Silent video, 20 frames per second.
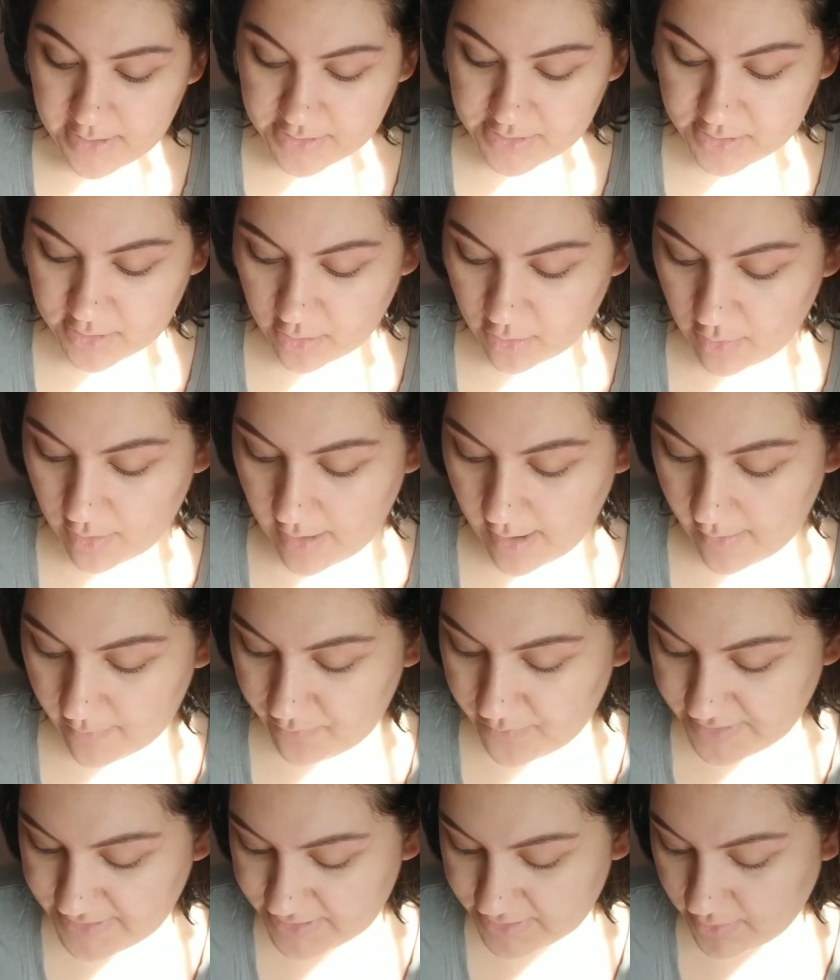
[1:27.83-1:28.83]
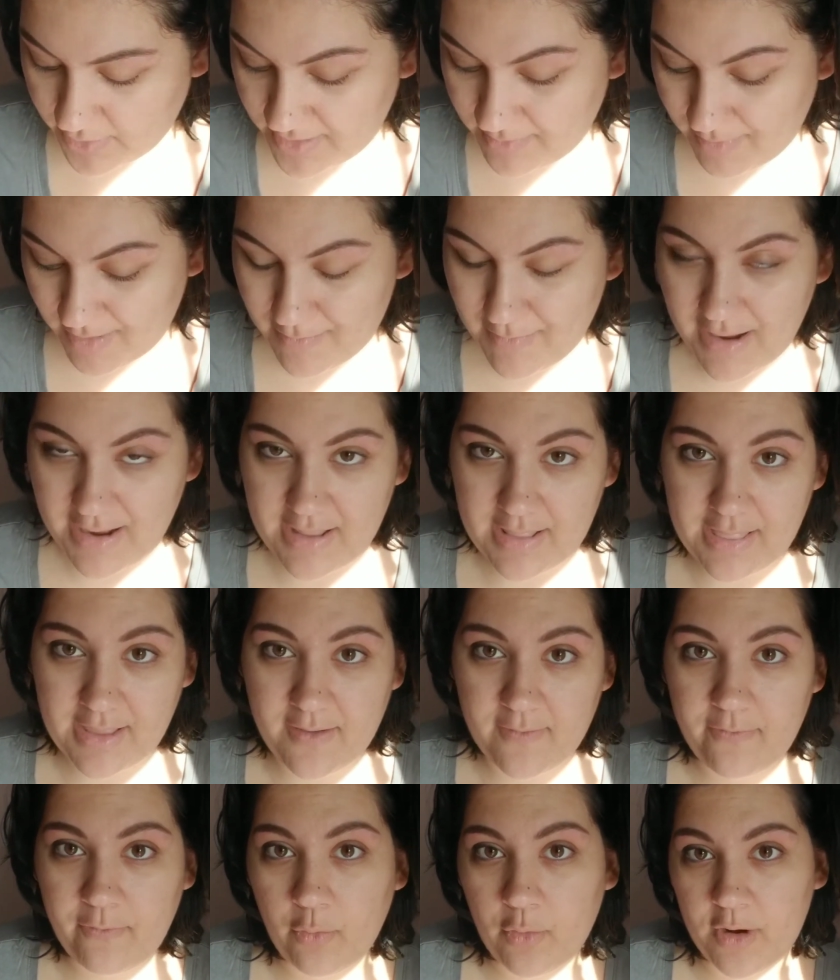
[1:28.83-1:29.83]
So this is going to be my like
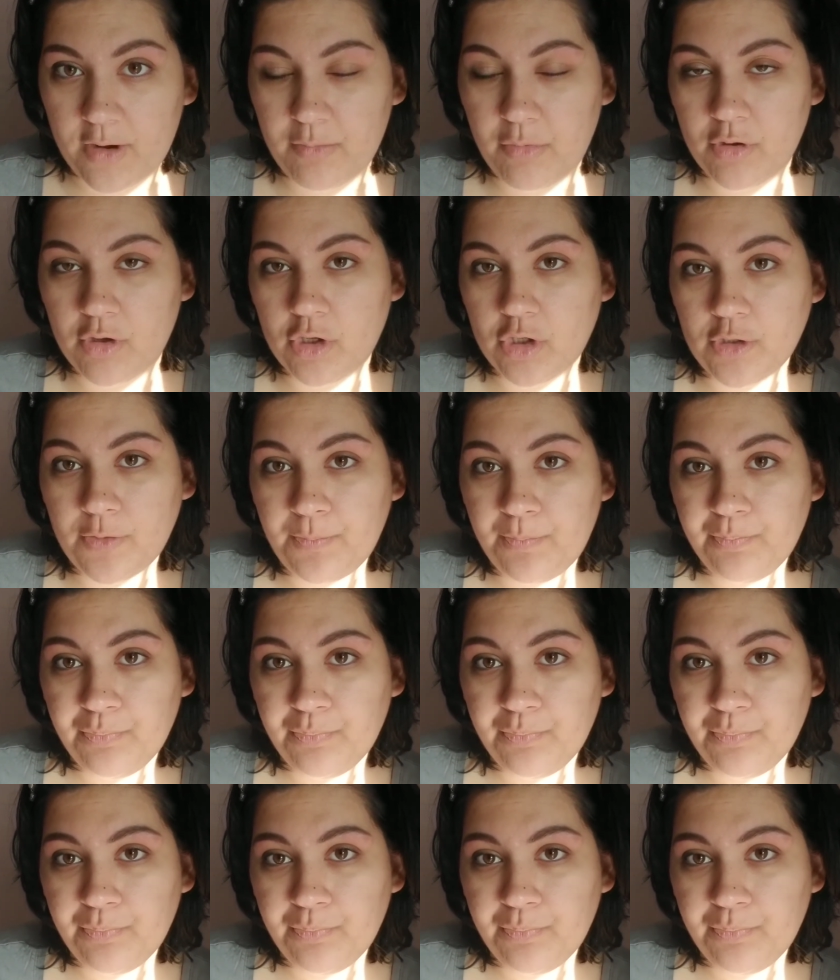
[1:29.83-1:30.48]
affordable